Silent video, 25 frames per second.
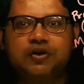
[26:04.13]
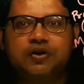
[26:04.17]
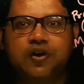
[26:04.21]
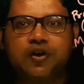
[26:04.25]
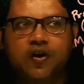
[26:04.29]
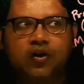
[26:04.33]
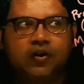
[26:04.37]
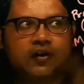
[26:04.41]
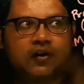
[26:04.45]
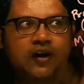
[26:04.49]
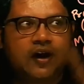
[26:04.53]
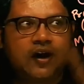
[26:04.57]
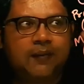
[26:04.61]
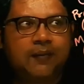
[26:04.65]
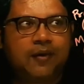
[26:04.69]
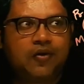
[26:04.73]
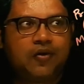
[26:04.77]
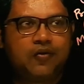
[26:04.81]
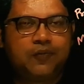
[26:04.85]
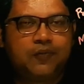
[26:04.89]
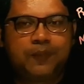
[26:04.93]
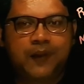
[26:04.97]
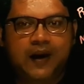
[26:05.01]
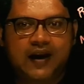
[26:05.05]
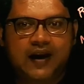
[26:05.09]
talk
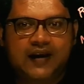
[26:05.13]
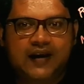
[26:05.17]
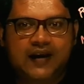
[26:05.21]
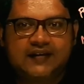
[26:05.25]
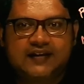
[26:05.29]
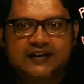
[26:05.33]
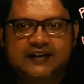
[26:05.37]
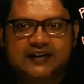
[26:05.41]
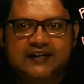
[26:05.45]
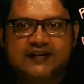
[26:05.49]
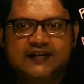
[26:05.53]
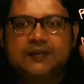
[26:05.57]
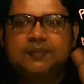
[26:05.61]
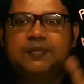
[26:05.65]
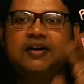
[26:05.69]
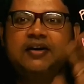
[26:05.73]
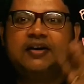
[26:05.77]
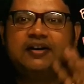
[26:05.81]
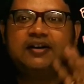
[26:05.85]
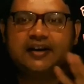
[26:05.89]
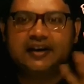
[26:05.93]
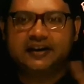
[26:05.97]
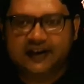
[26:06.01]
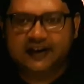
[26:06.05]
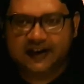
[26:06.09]
about parasitism
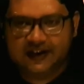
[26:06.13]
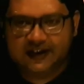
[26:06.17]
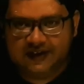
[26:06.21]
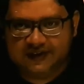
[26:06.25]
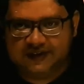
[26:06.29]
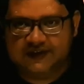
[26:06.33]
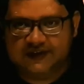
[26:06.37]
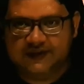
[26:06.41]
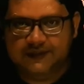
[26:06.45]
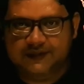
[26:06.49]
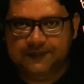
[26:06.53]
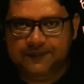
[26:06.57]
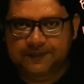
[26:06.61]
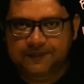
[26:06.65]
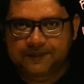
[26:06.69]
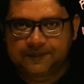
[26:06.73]
in details.